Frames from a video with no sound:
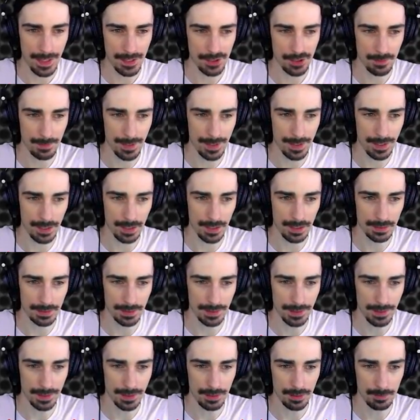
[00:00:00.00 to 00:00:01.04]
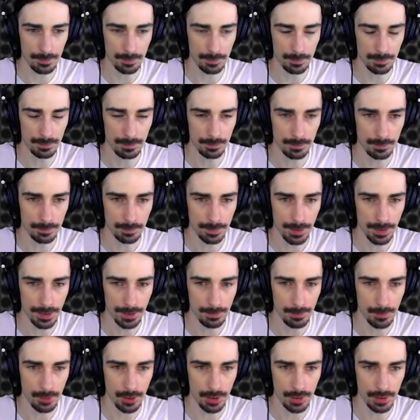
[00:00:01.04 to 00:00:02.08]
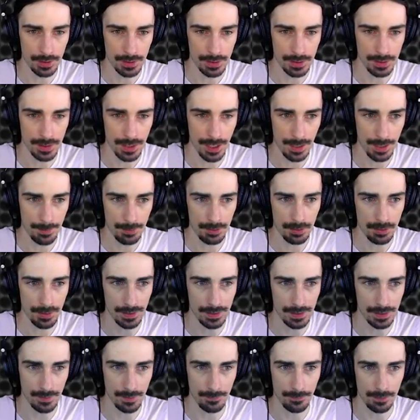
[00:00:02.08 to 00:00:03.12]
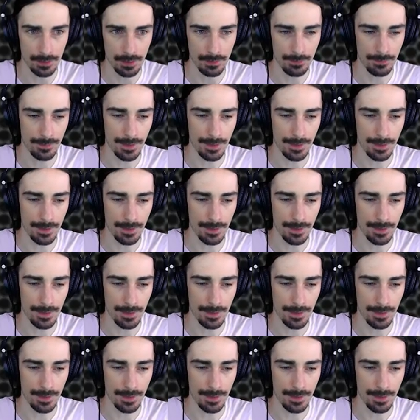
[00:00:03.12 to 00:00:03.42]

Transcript: that should make it a little bit more stable, except for the